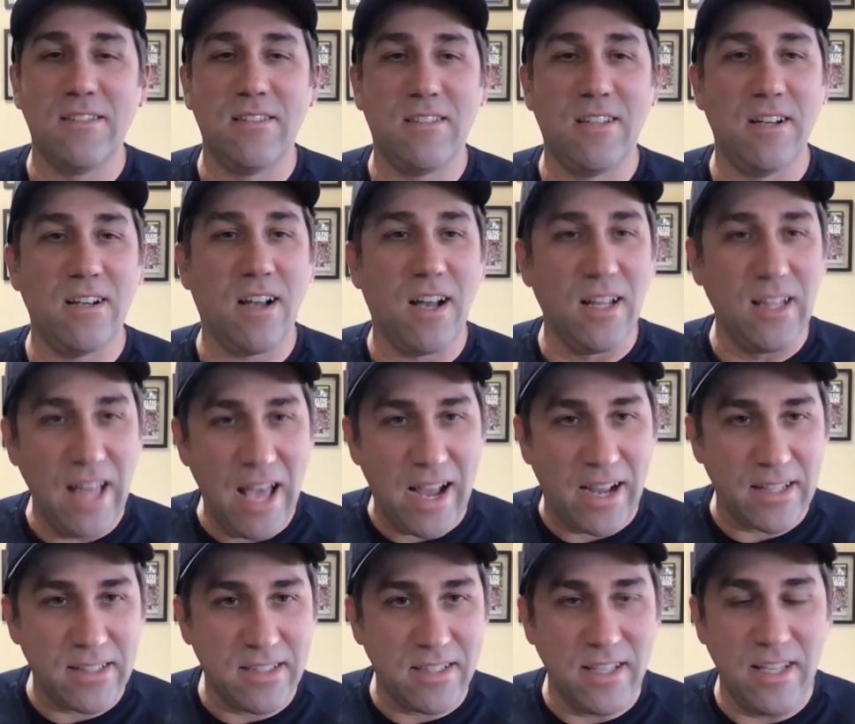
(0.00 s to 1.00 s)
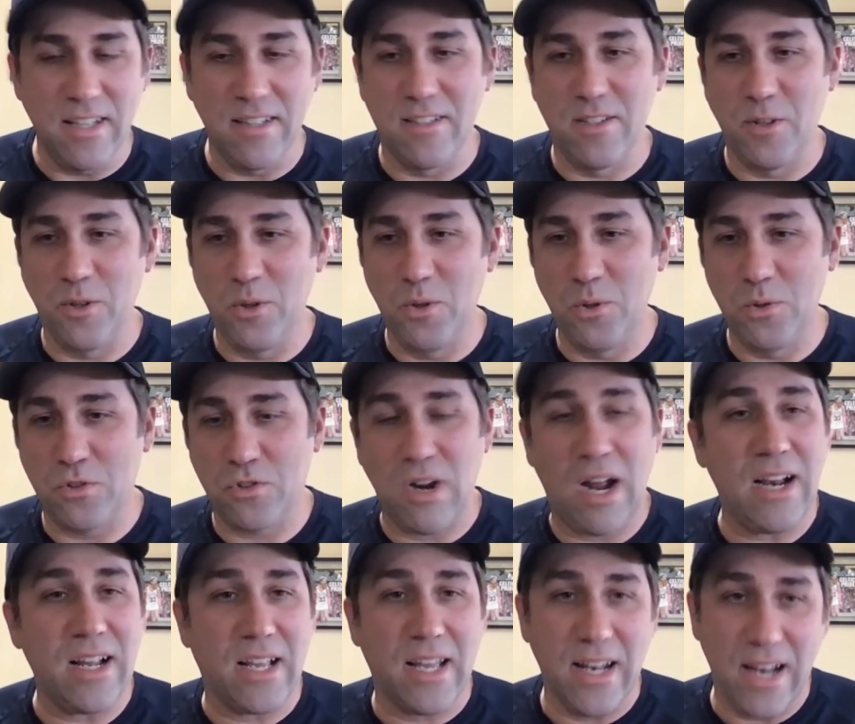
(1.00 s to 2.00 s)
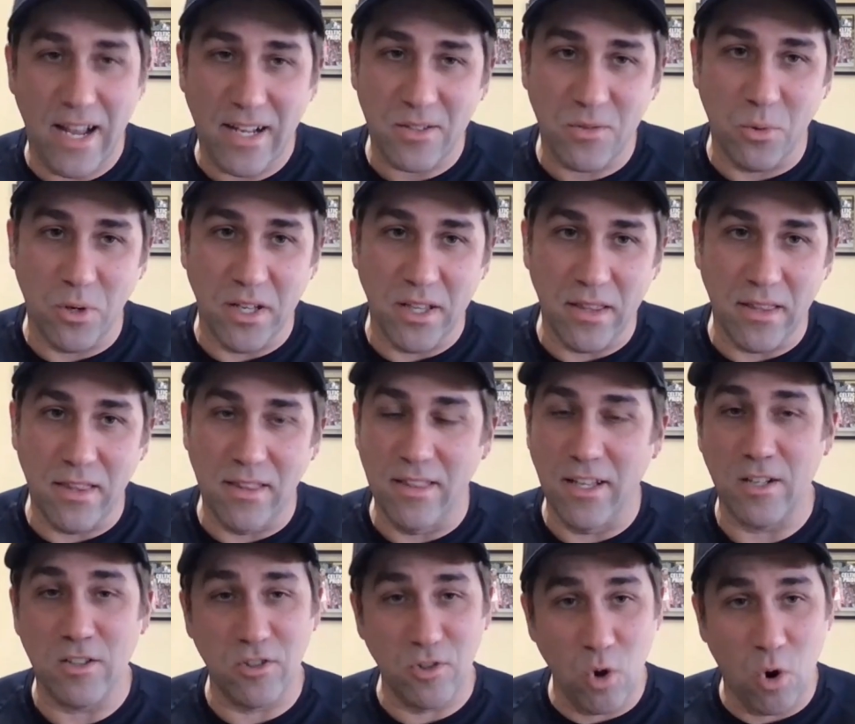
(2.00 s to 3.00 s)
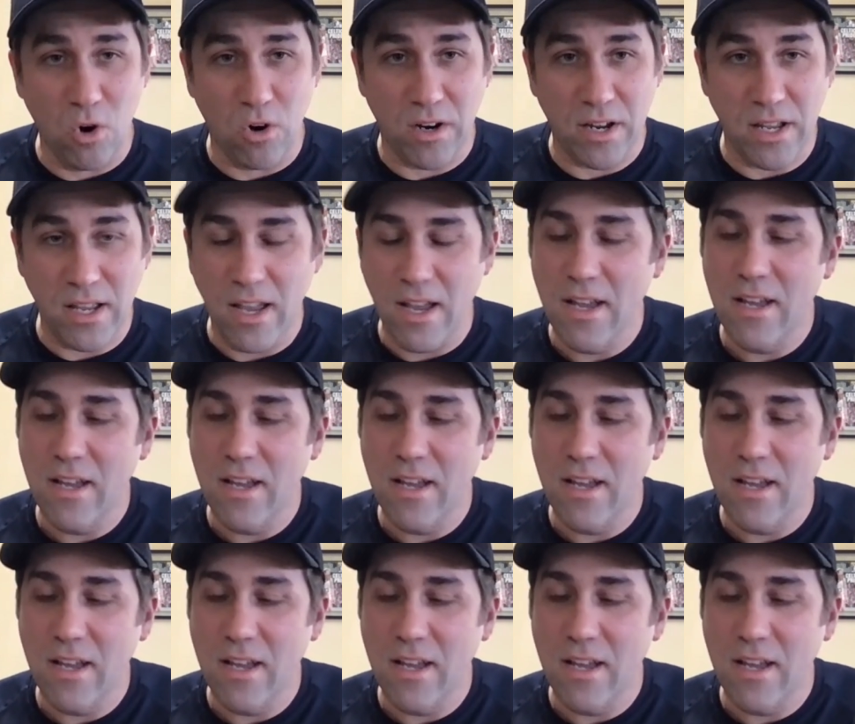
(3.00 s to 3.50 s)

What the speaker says: to collect and to try to connect with their story,